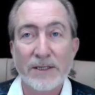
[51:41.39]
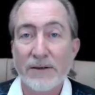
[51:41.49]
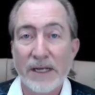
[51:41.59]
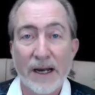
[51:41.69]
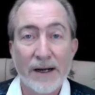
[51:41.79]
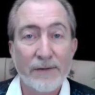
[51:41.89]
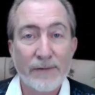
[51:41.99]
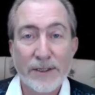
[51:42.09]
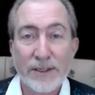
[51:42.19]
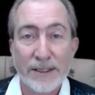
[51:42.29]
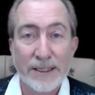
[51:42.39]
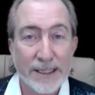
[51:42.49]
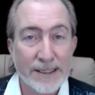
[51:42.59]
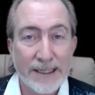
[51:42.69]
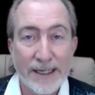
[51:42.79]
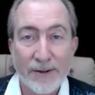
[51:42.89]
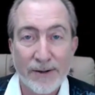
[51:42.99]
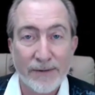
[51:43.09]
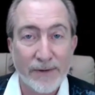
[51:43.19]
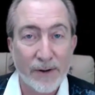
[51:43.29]
you're the iron fisted
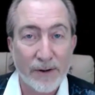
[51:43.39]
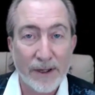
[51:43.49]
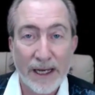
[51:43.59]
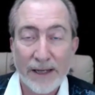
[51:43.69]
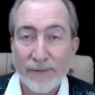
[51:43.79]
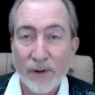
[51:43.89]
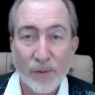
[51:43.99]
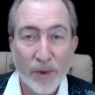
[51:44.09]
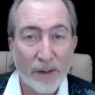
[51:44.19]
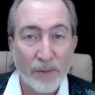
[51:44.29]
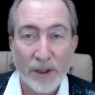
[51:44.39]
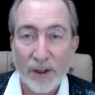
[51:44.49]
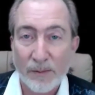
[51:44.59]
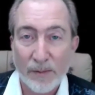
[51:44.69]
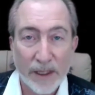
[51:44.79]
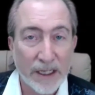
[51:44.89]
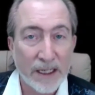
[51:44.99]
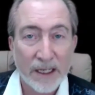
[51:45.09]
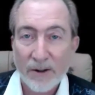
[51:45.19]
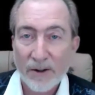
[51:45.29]
dictator of your life, your property, your money,